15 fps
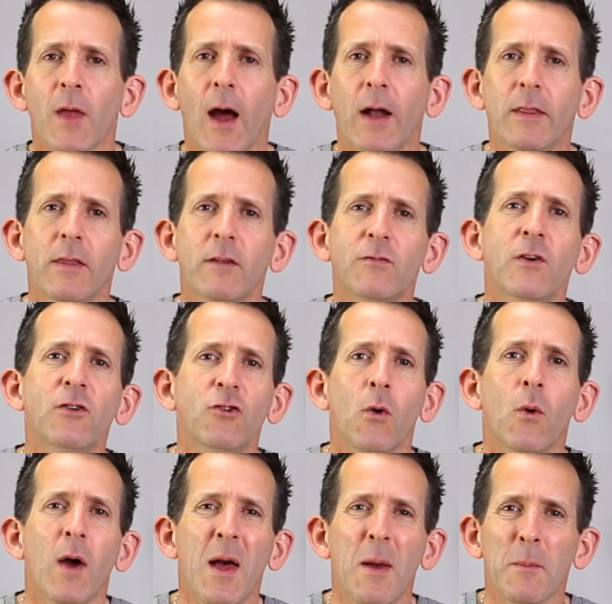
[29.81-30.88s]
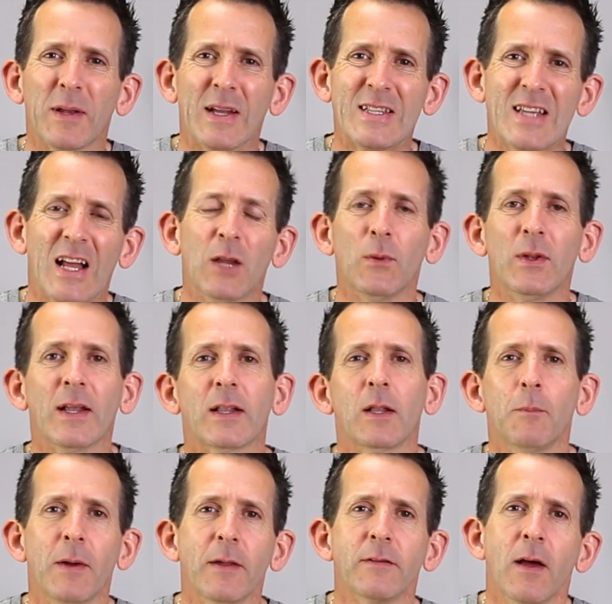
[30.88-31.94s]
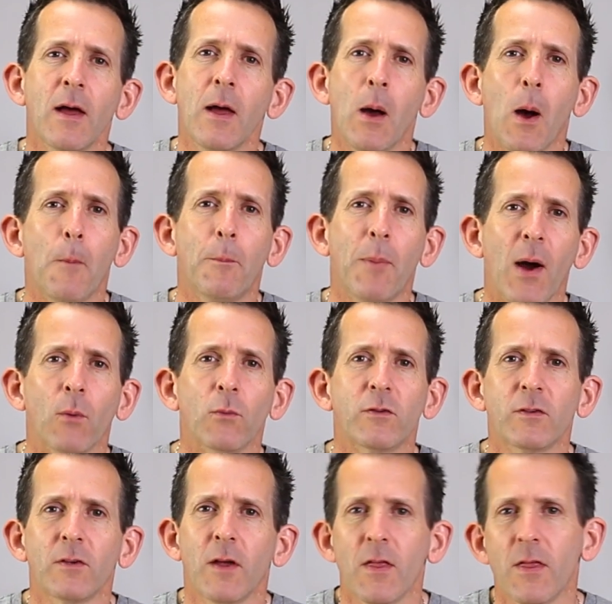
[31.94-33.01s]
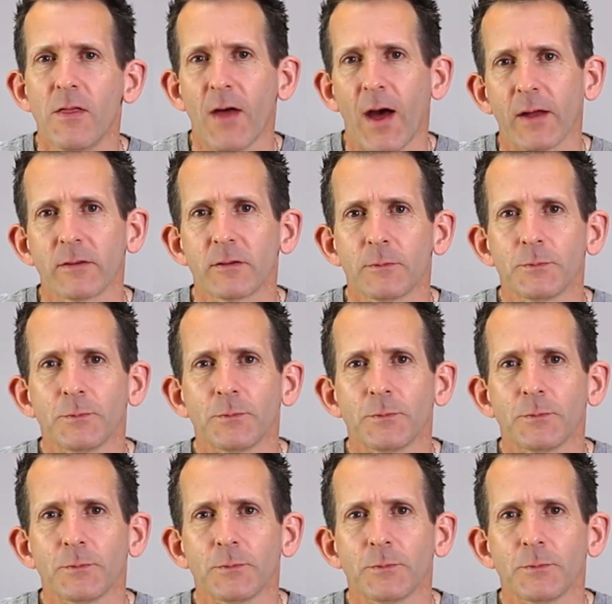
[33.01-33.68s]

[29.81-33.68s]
And in this video, I'm going to tell you a little bit about that.